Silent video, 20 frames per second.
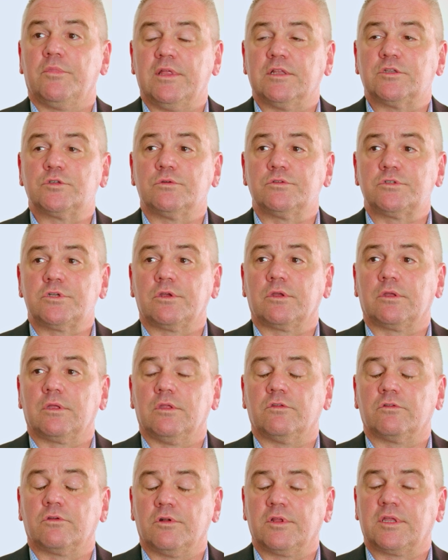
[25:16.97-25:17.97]
But
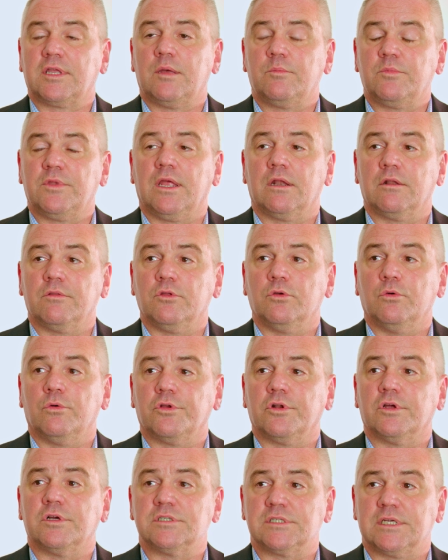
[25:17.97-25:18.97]
it's got to come down to the
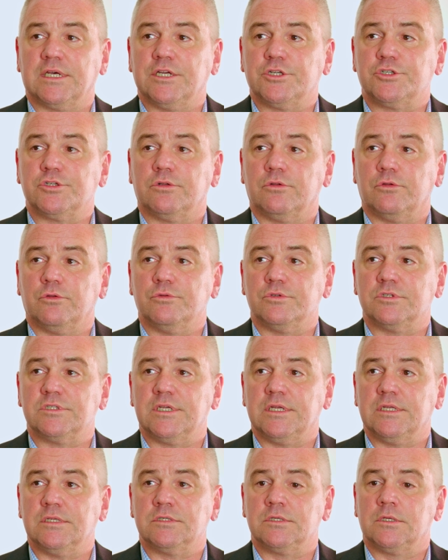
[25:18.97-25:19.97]
organisation who
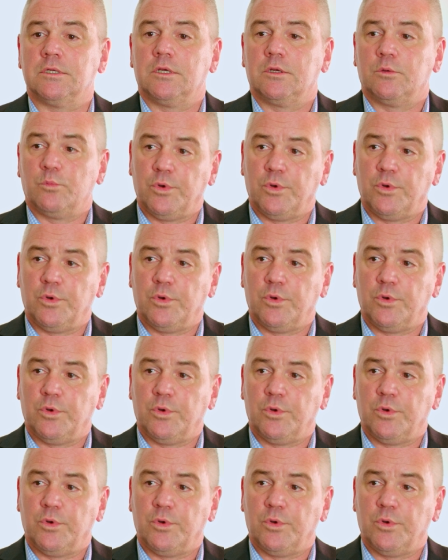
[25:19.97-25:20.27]
says